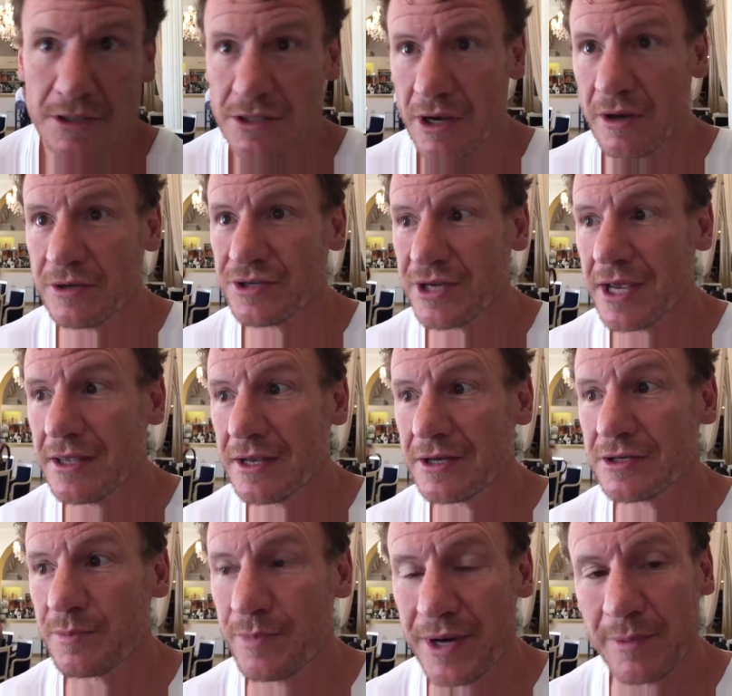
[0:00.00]
So I would say that
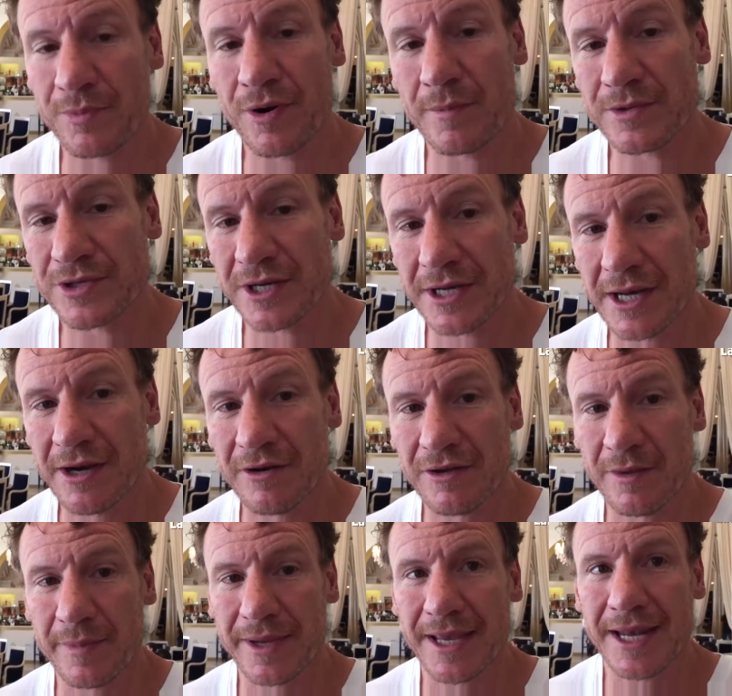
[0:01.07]
it's a pretty promising year
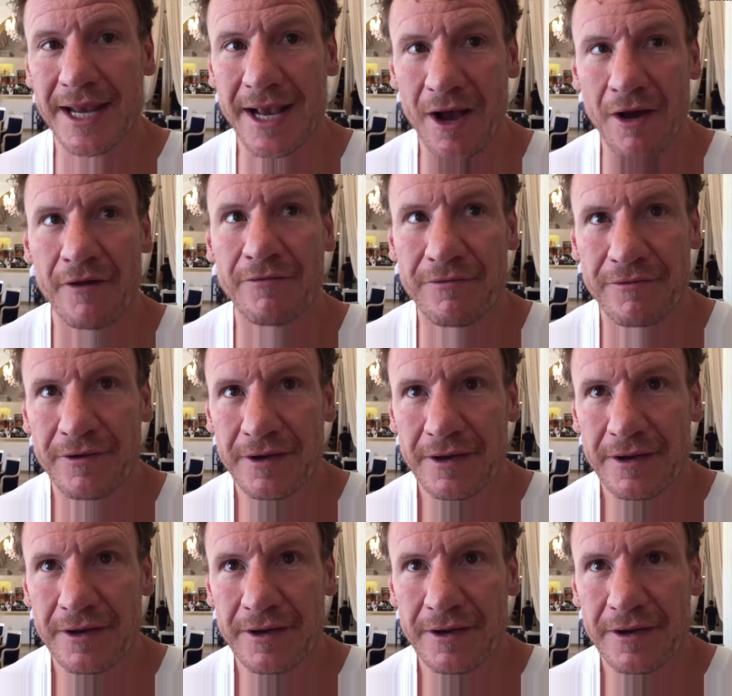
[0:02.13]
in the beginning of,